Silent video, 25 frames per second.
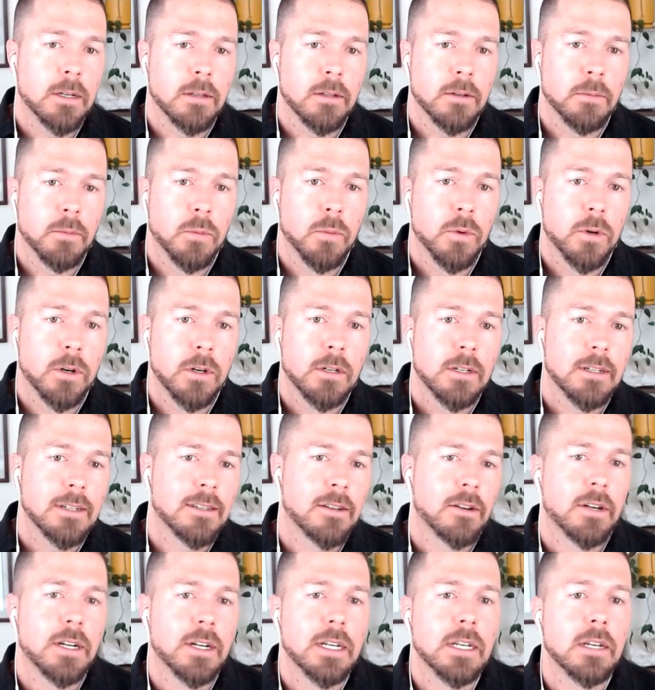a little more. Is
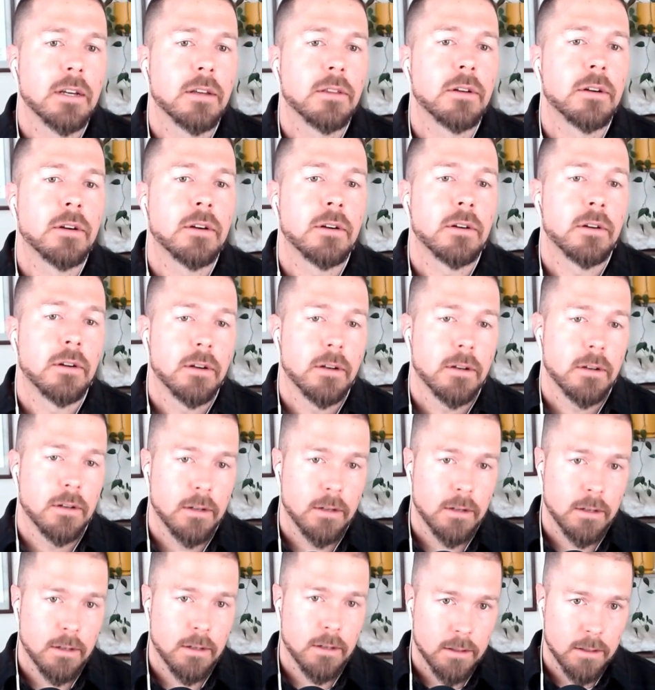there any other
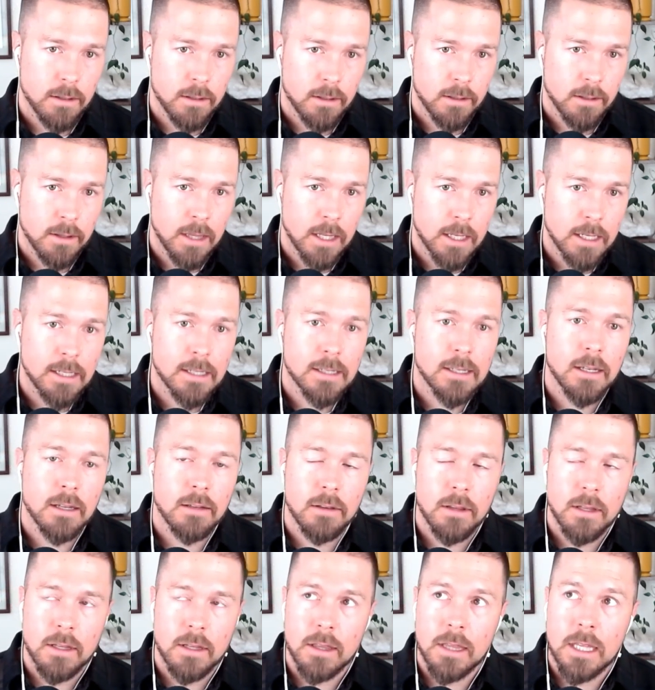things that
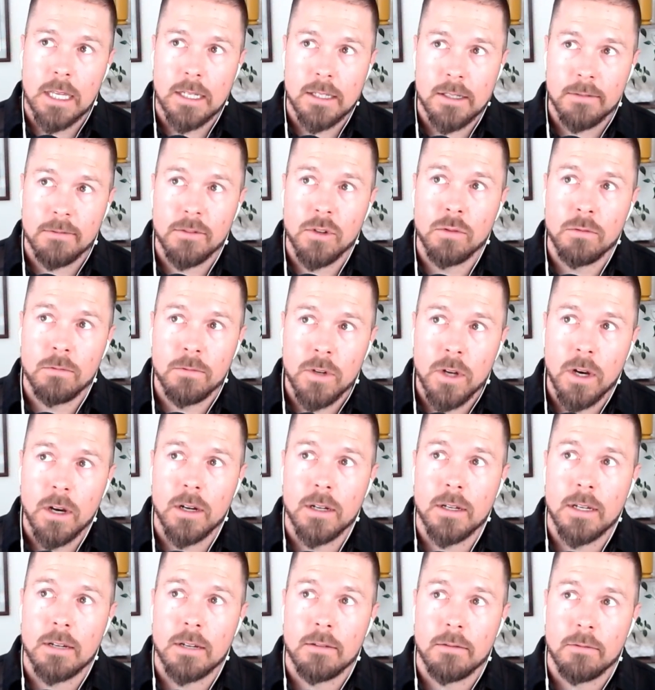things that you've
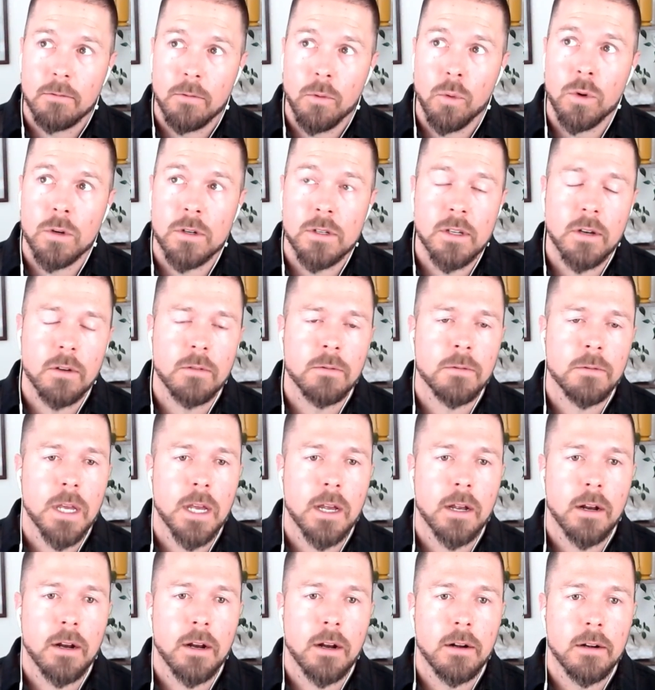done for self
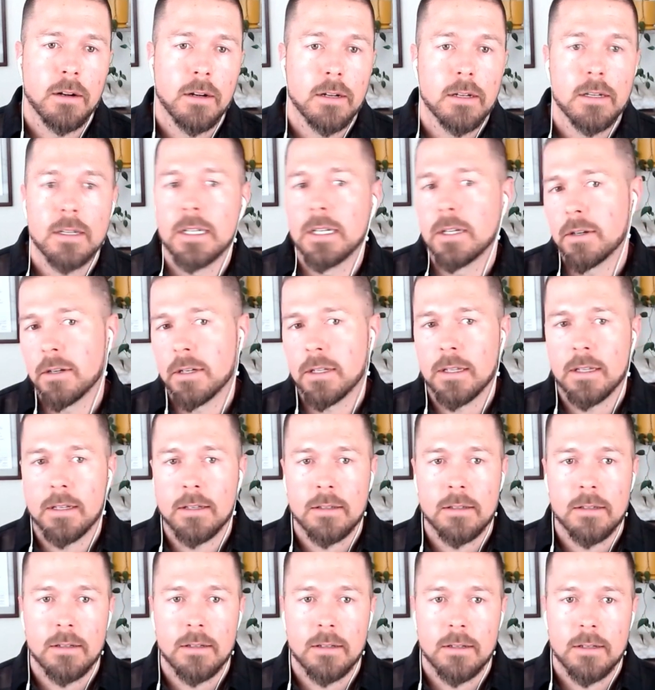care during
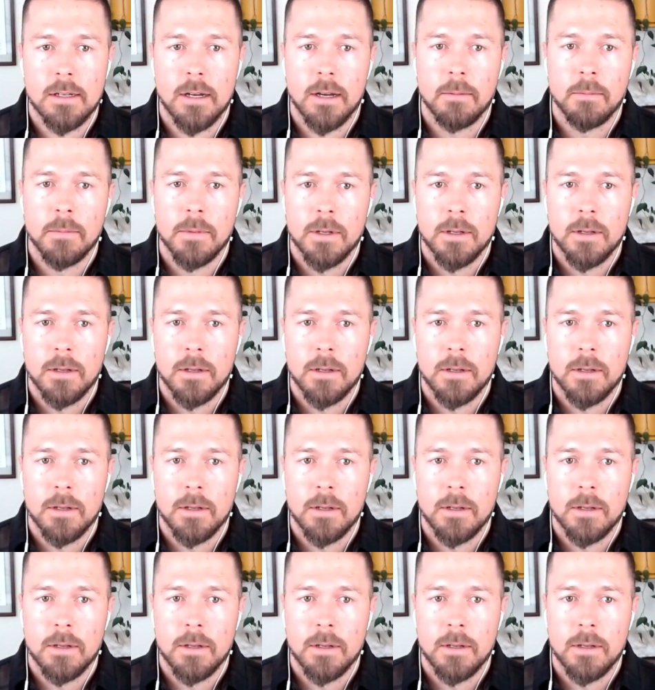this time?